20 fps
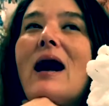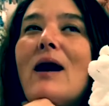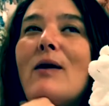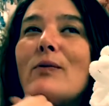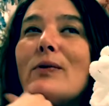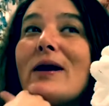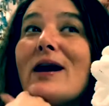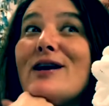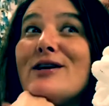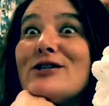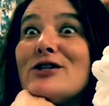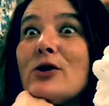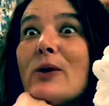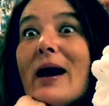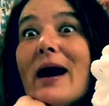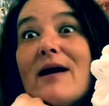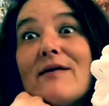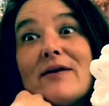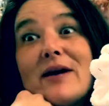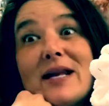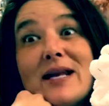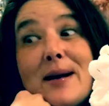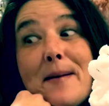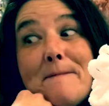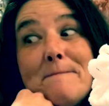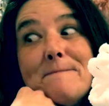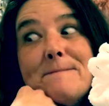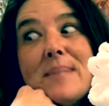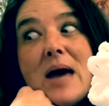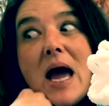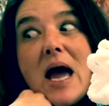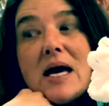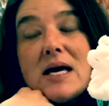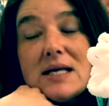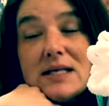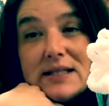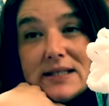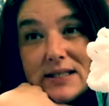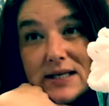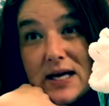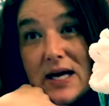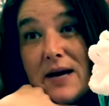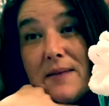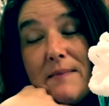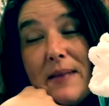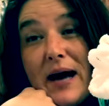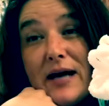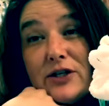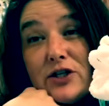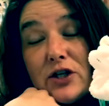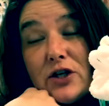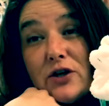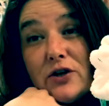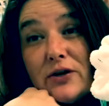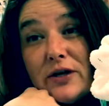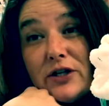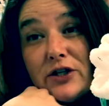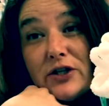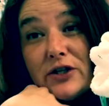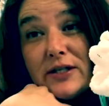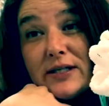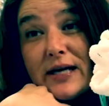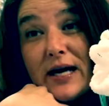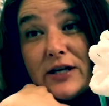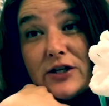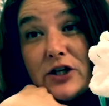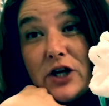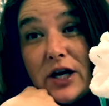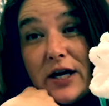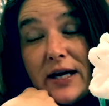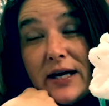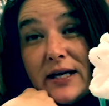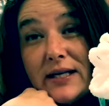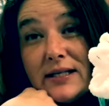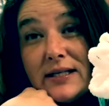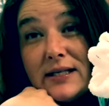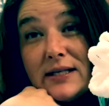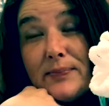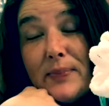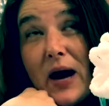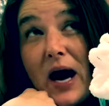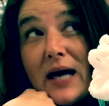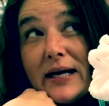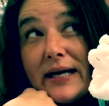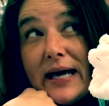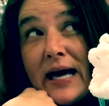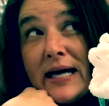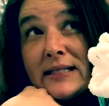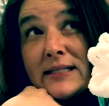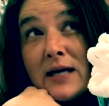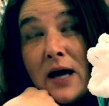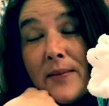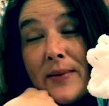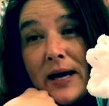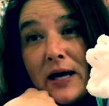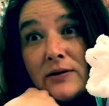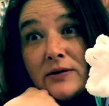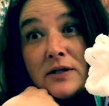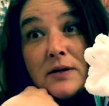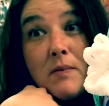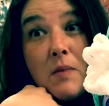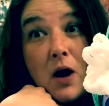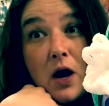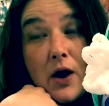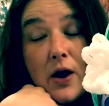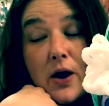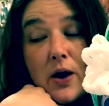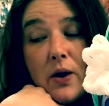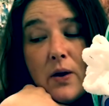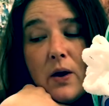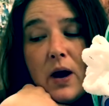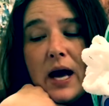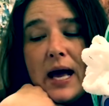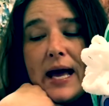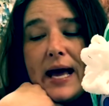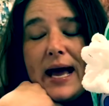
We also have an amazing magical creature sketch artist podcast coming out tomorrow.